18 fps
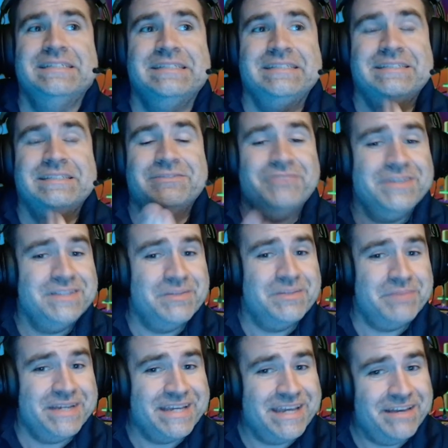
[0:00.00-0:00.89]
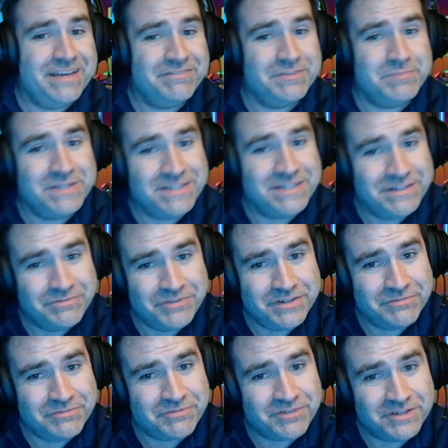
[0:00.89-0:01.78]
the front and the back have to be
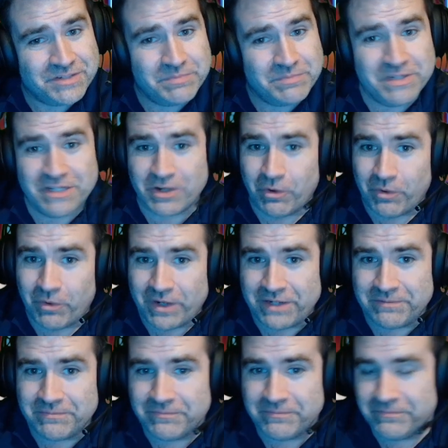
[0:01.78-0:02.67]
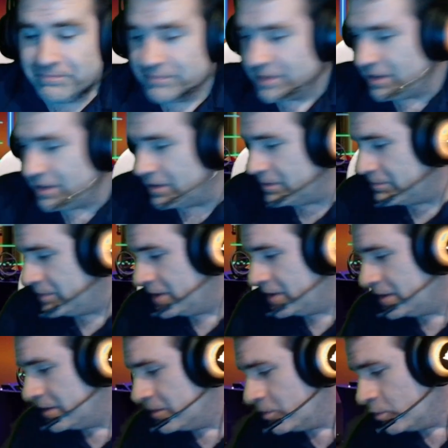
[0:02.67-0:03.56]
different for it to be a coin.
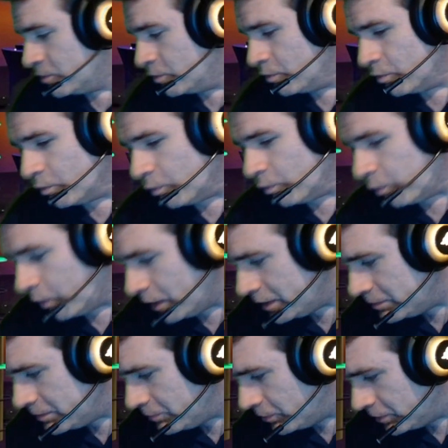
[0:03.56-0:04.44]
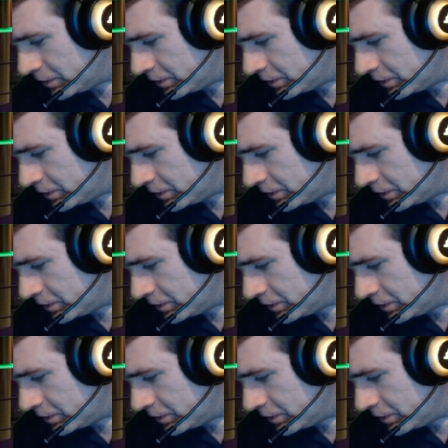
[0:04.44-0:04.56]
One more